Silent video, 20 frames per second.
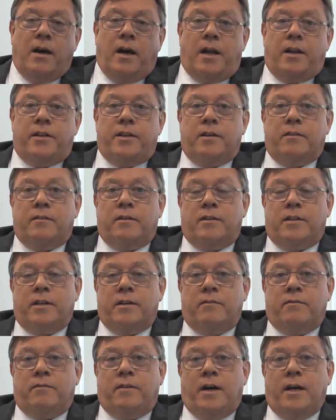And I
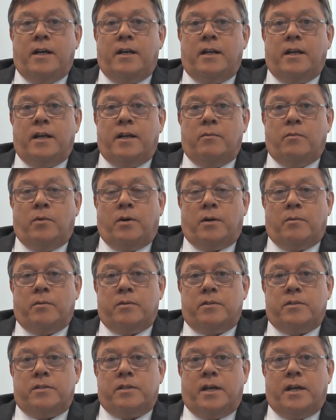think finally what I
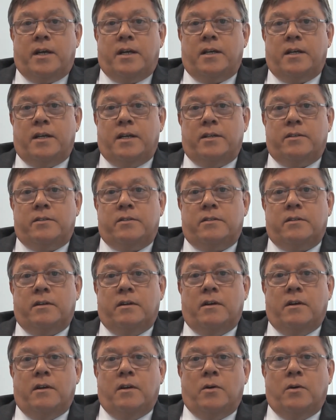would say is